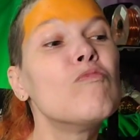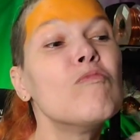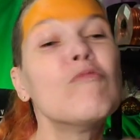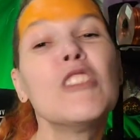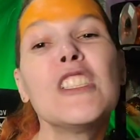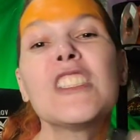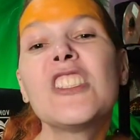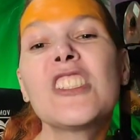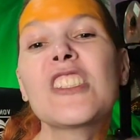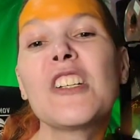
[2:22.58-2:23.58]
We'll
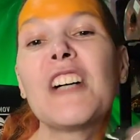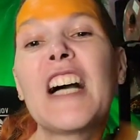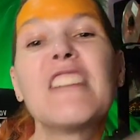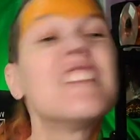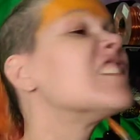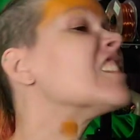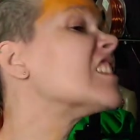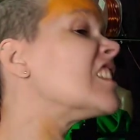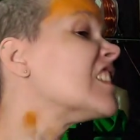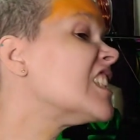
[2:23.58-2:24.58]
just go out into
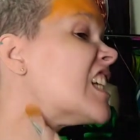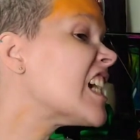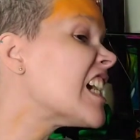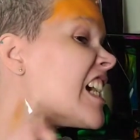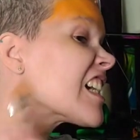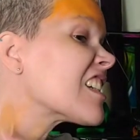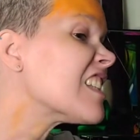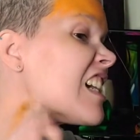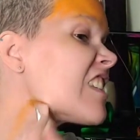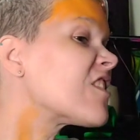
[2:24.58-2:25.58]
the neck.
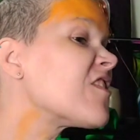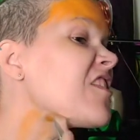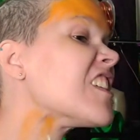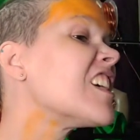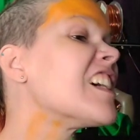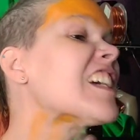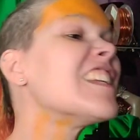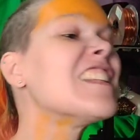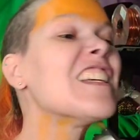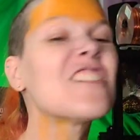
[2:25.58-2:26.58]
That's fine.
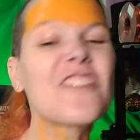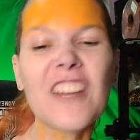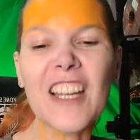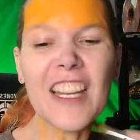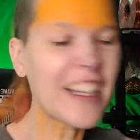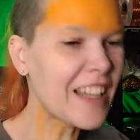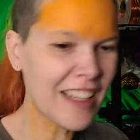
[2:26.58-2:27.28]
That's fine.